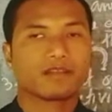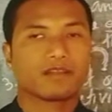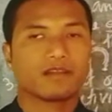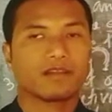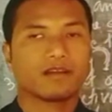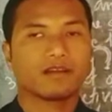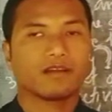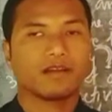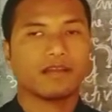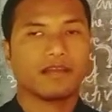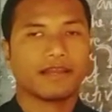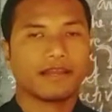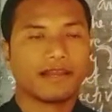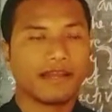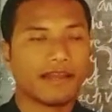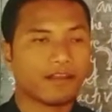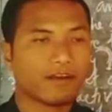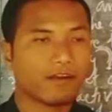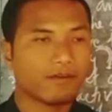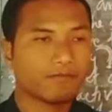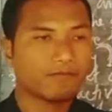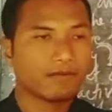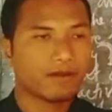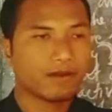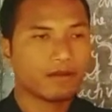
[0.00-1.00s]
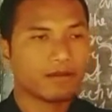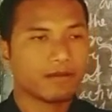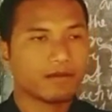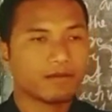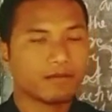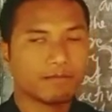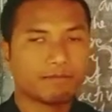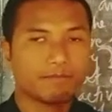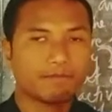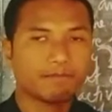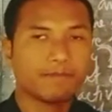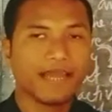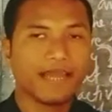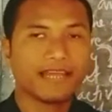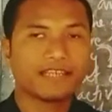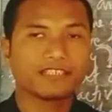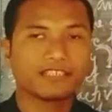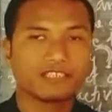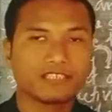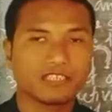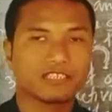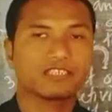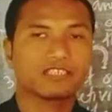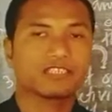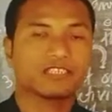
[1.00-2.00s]
a kind of
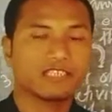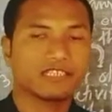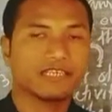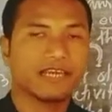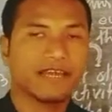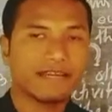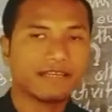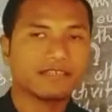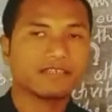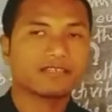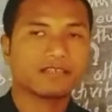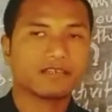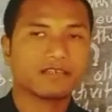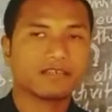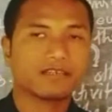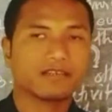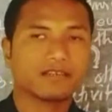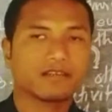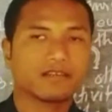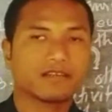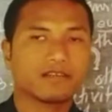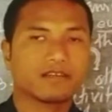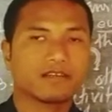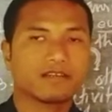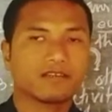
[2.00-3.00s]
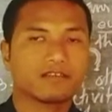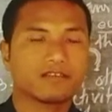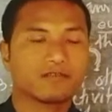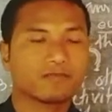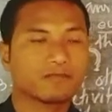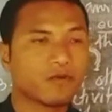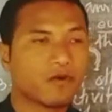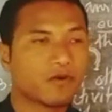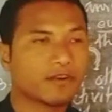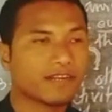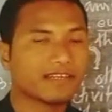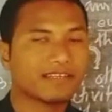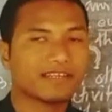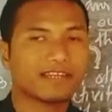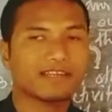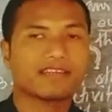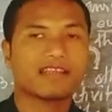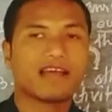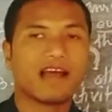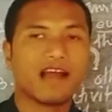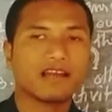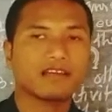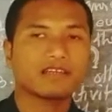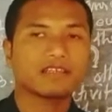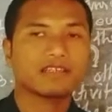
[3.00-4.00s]
fencing is needed to protect the
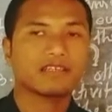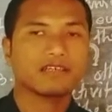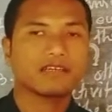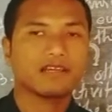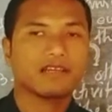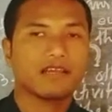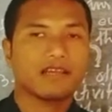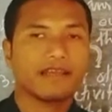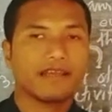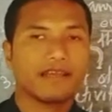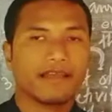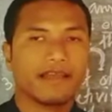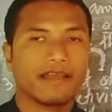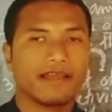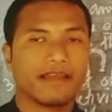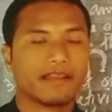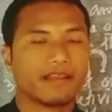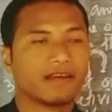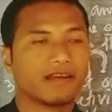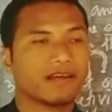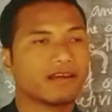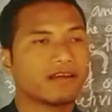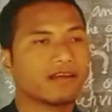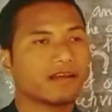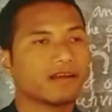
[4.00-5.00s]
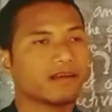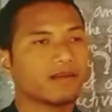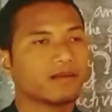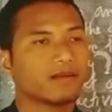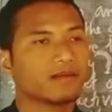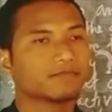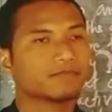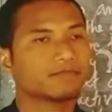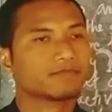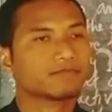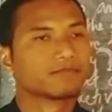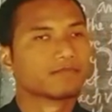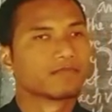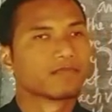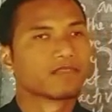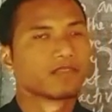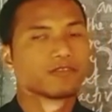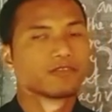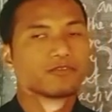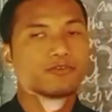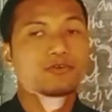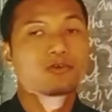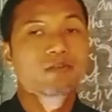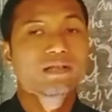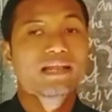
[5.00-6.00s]
duck and
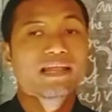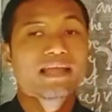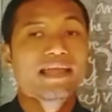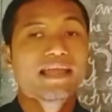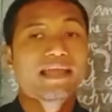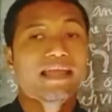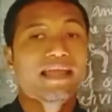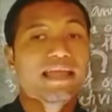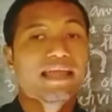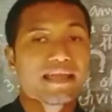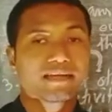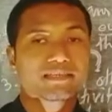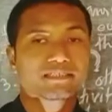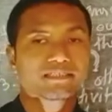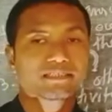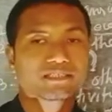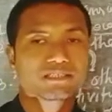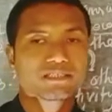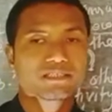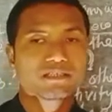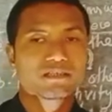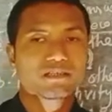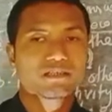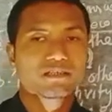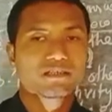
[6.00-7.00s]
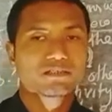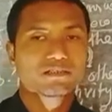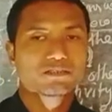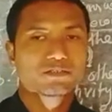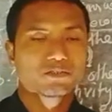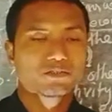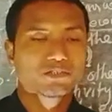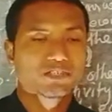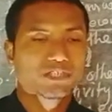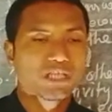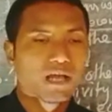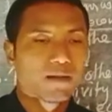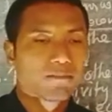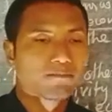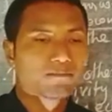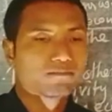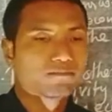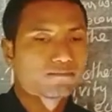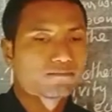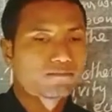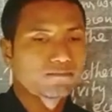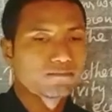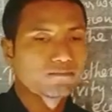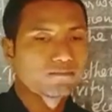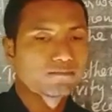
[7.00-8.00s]
to lay eggs. So
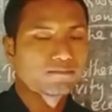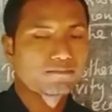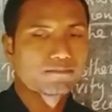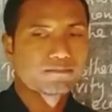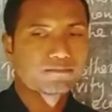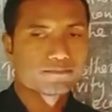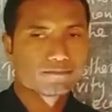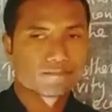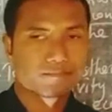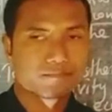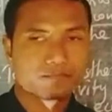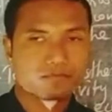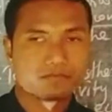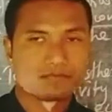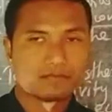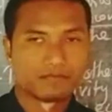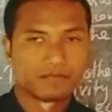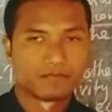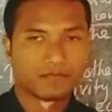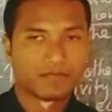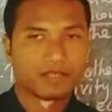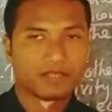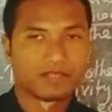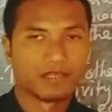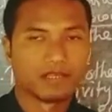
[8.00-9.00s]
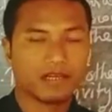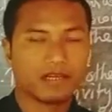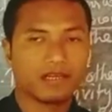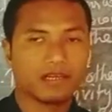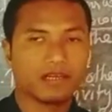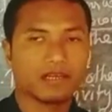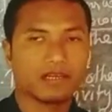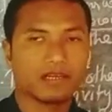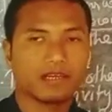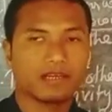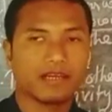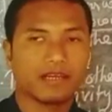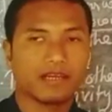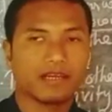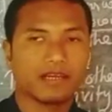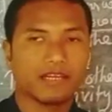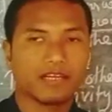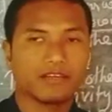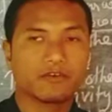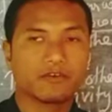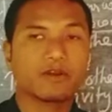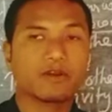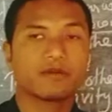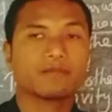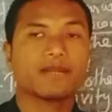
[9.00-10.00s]
some
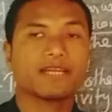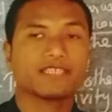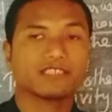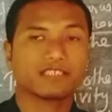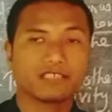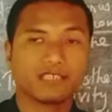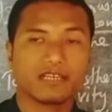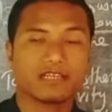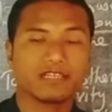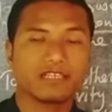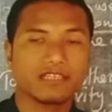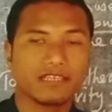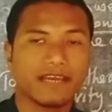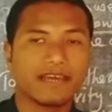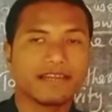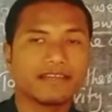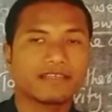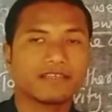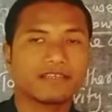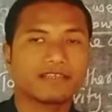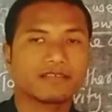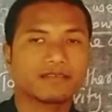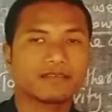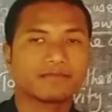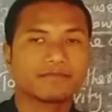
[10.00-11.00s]
requirements are needed.